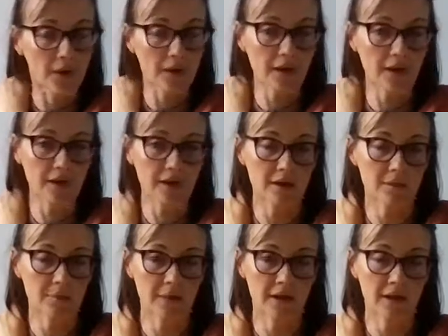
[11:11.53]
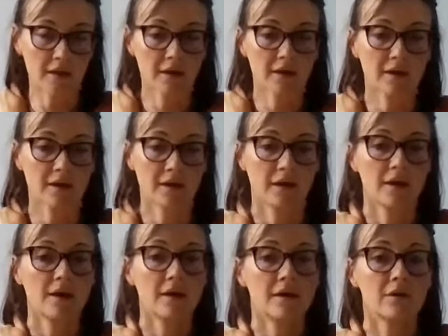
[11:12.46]
And back.
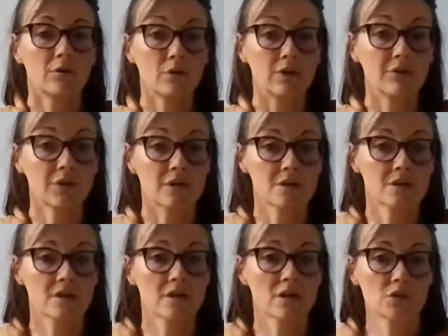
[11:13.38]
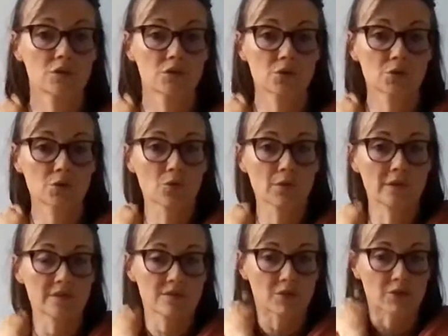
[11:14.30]
Reverse.
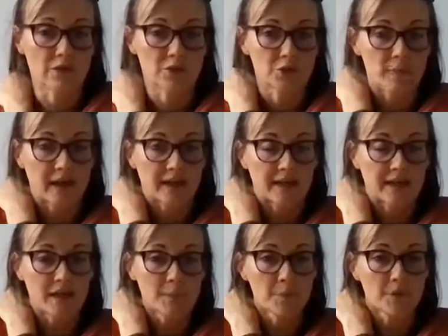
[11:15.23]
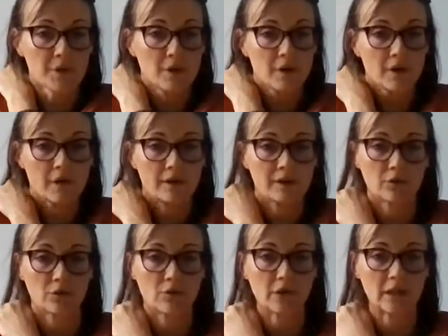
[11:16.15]
Squeeze, reach back and up. And
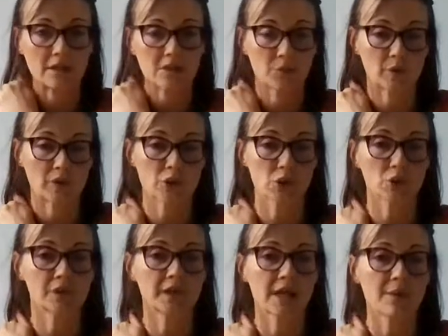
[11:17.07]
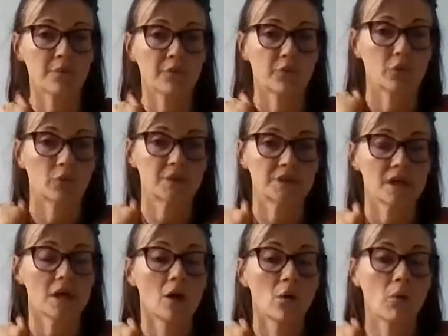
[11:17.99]
then release when the shoulder comes forward.
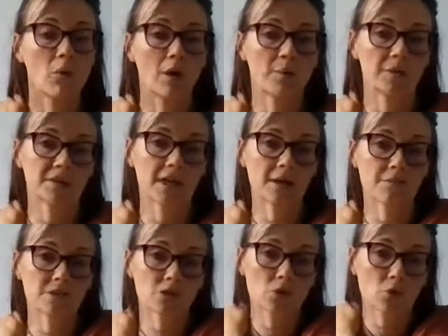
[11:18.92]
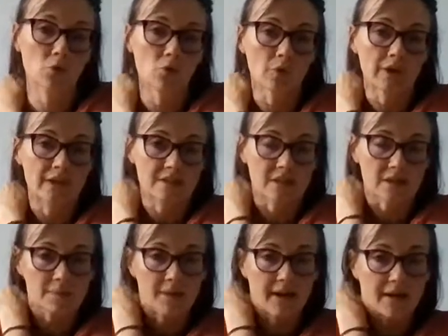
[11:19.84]
One more time. Squeeze at
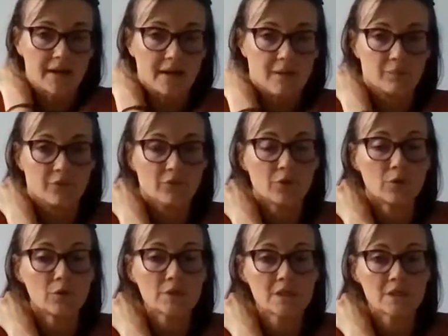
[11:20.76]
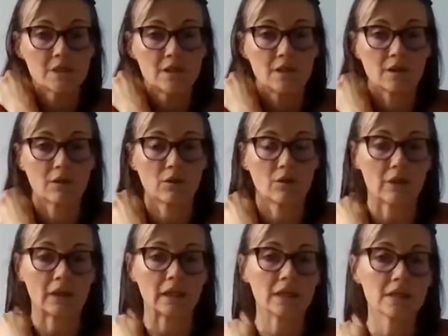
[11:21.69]
the back, come forward.
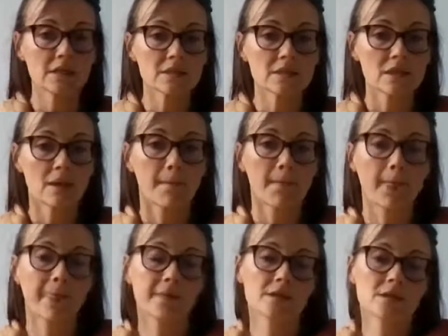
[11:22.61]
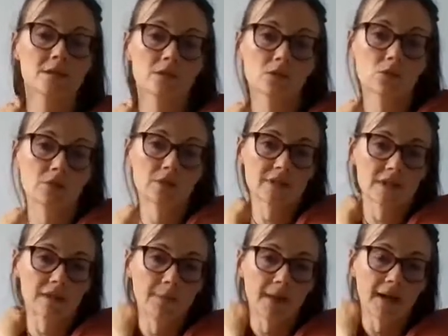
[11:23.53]
Release. Squeeze
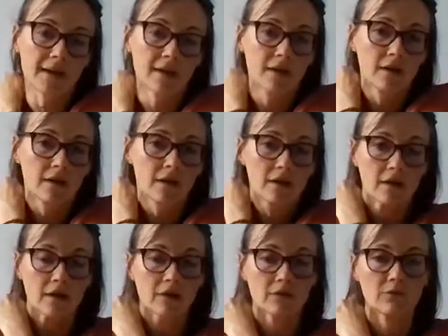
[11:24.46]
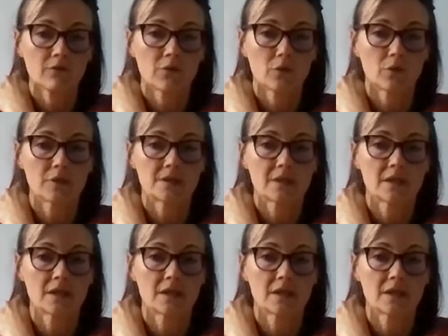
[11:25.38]
at the back, come forward.